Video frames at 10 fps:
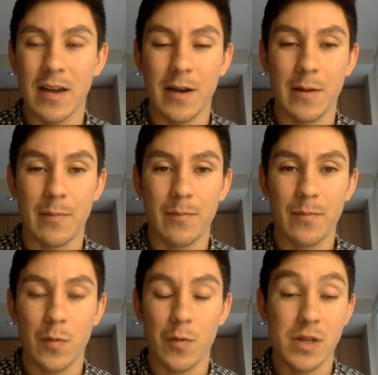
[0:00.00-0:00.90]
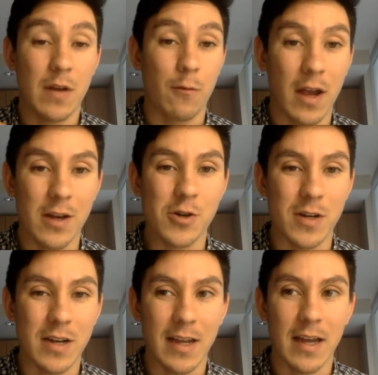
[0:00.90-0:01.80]
um, or several
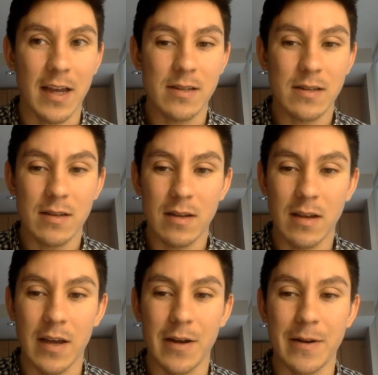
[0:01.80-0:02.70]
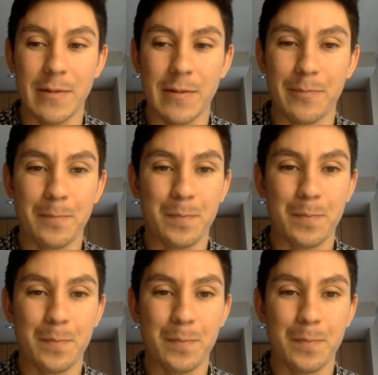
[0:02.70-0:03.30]
hundred, I guess. Um,